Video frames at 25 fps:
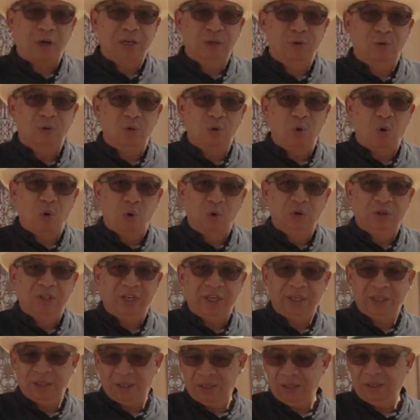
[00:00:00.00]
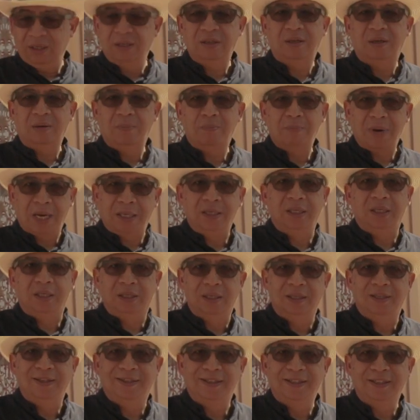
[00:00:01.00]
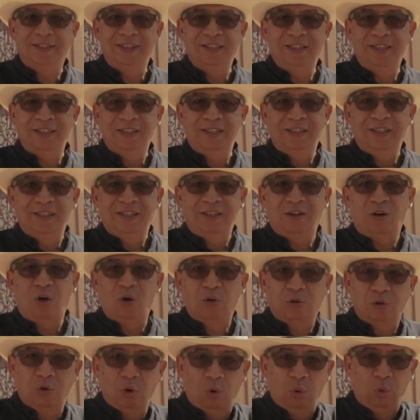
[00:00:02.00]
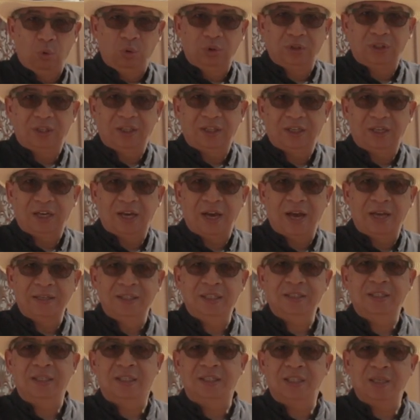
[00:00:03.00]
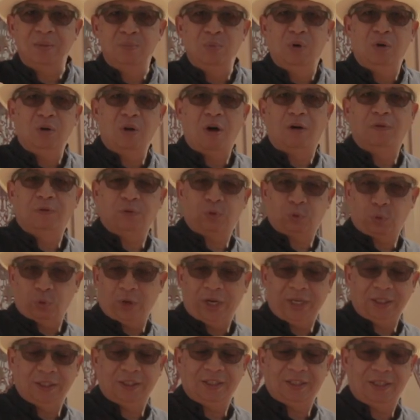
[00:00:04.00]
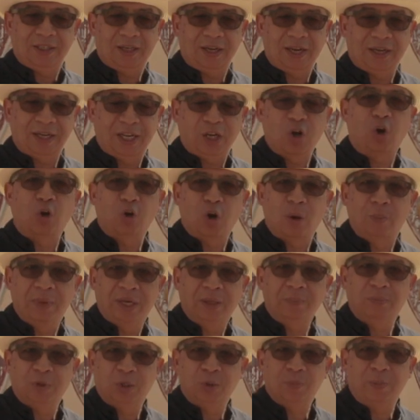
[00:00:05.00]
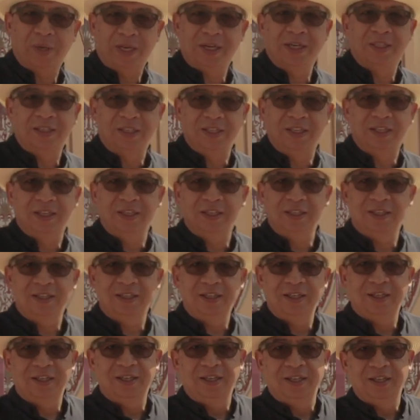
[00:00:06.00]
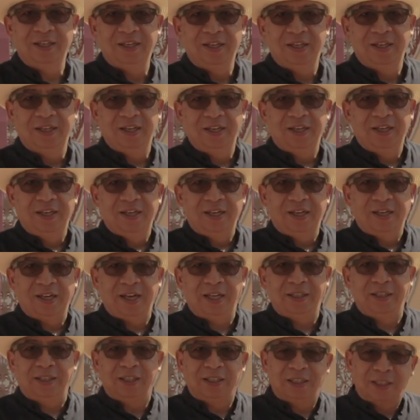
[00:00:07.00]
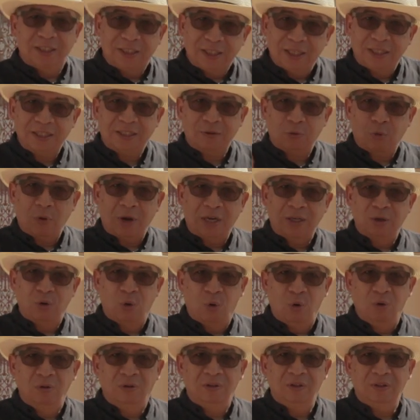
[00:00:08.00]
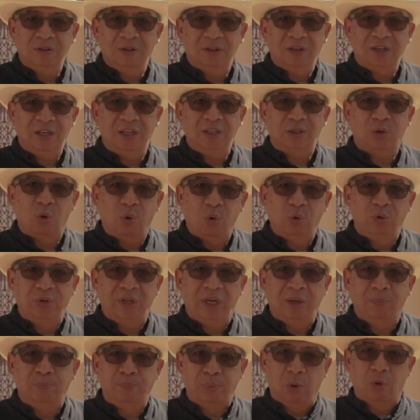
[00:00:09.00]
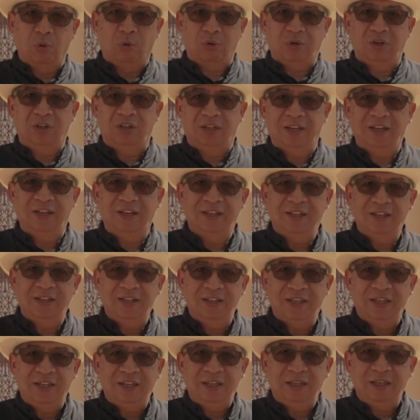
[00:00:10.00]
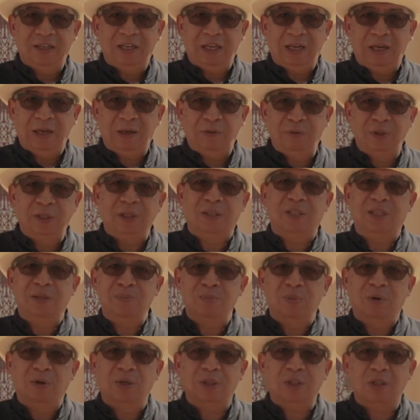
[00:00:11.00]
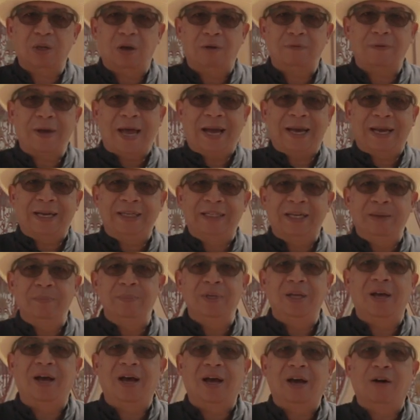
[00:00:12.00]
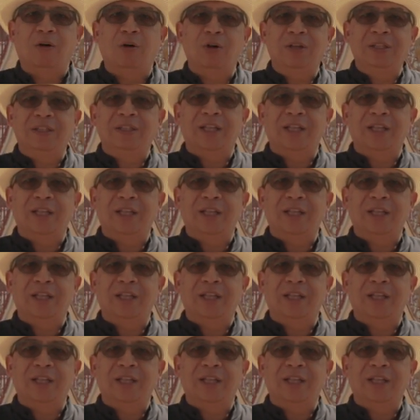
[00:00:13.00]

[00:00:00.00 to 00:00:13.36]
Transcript: Kwang Kong holding money or gold, and it's a symbol of trade and economic prosperity. And the third Kwan Kong is holding book with the symbols of academia or